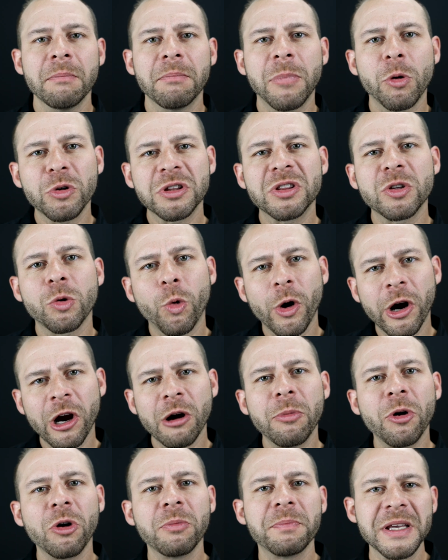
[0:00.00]
But with the
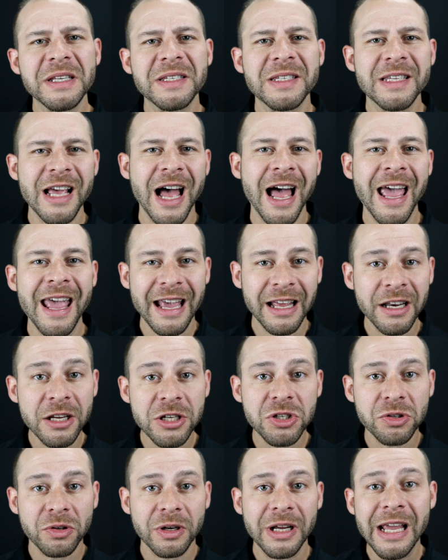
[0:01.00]
wearable BCI
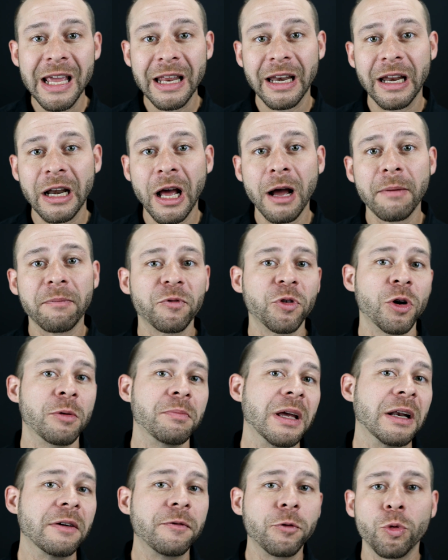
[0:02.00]
industry heating up
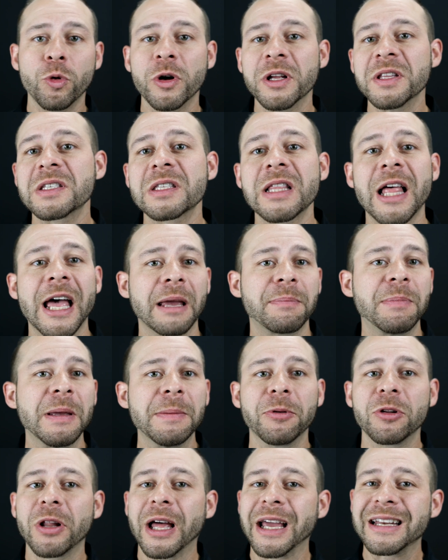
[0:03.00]
from influence like
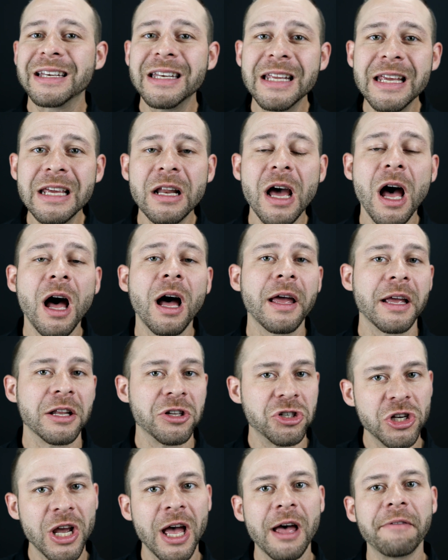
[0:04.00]
people like Nita
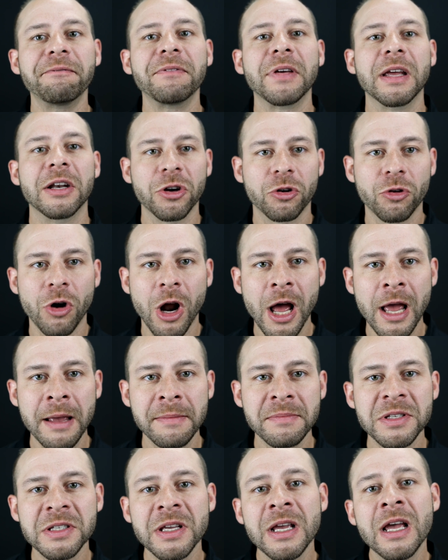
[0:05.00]
and Jeff and
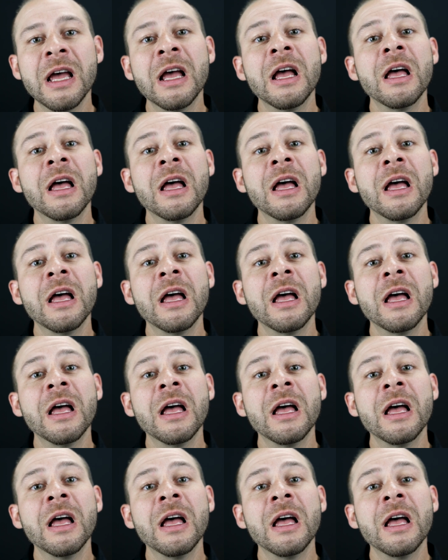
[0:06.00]
Grimes,